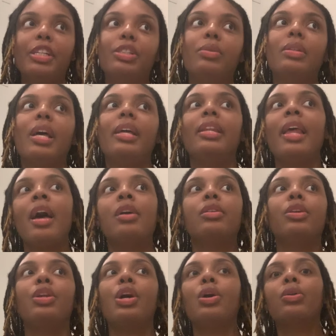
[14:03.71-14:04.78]
And she was like, now
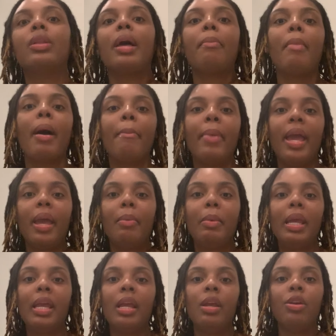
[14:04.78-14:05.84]
to know, like, my
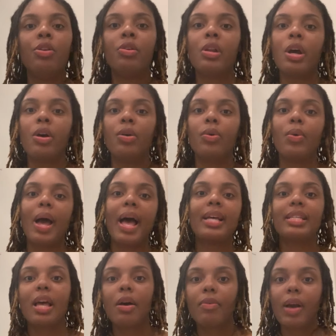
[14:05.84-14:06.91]
baby, you know, has
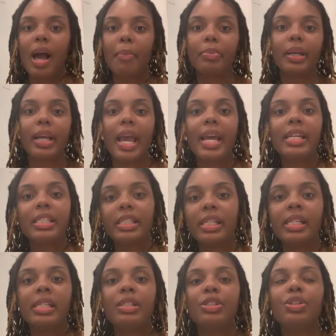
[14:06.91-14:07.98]
health
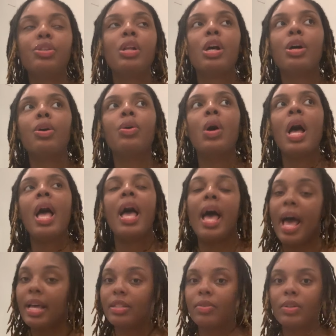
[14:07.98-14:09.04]
complications, you know,
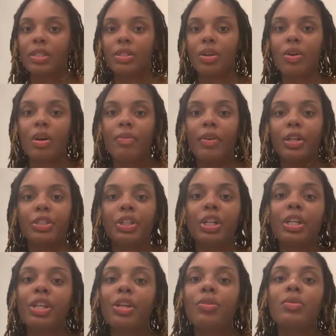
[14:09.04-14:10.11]
as a result of her
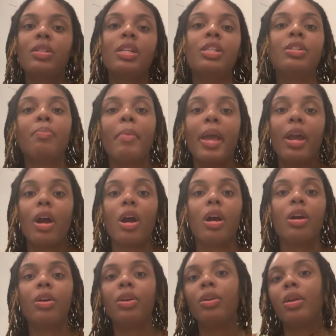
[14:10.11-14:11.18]
drug usage made
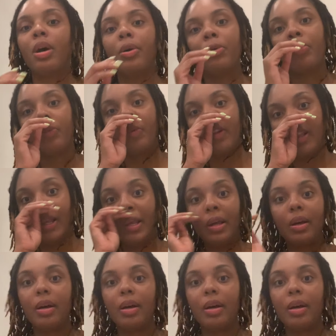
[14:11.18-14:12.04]
her, you know, really